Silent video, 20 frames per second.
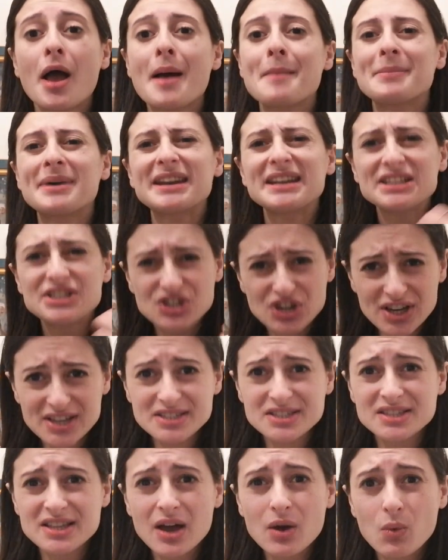but it's
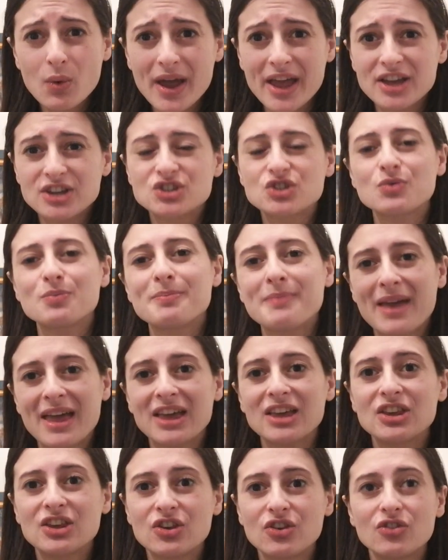just a way to
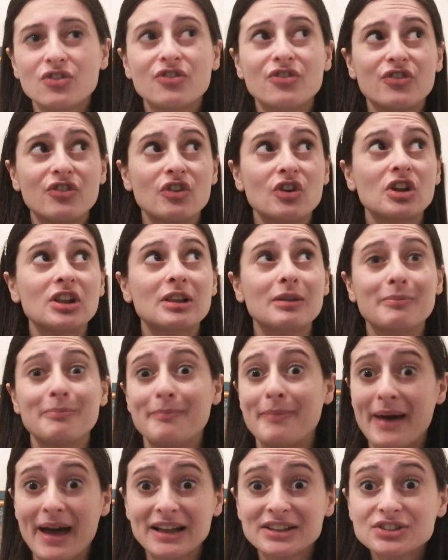make you feel
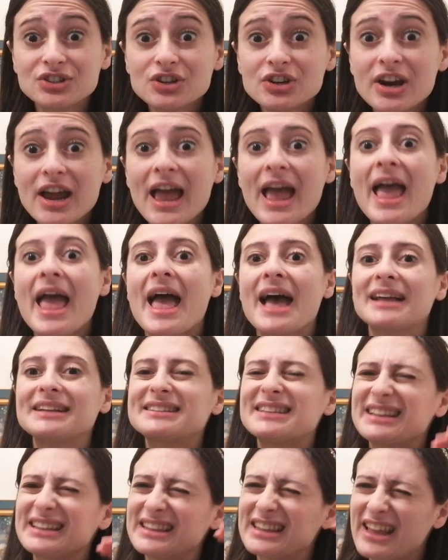better
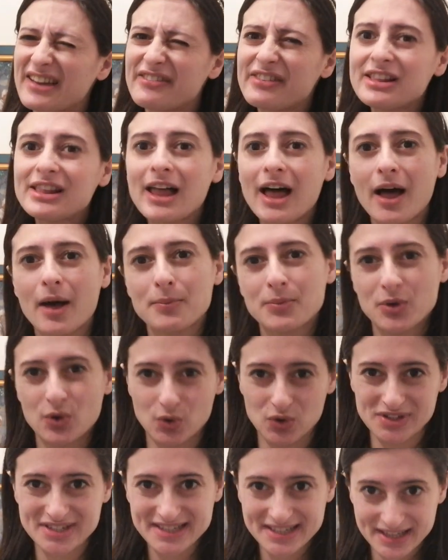and level up
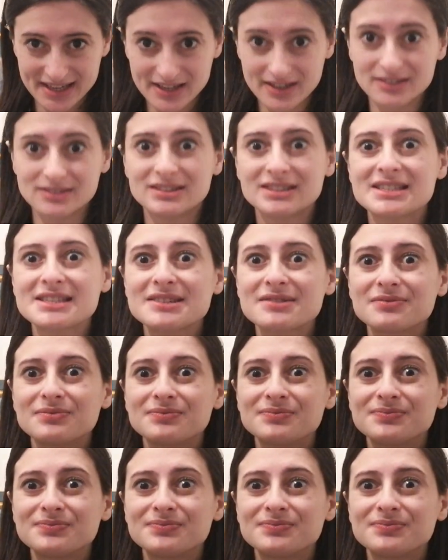your skills.